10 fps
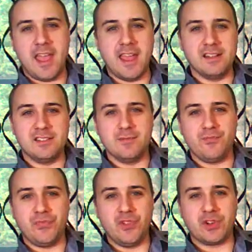and
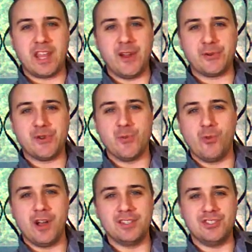your character
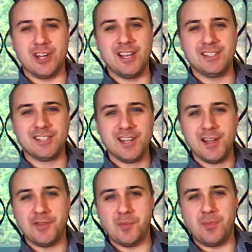was just
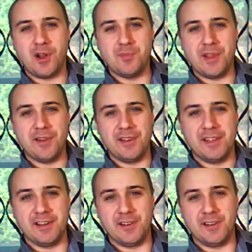the barbarian,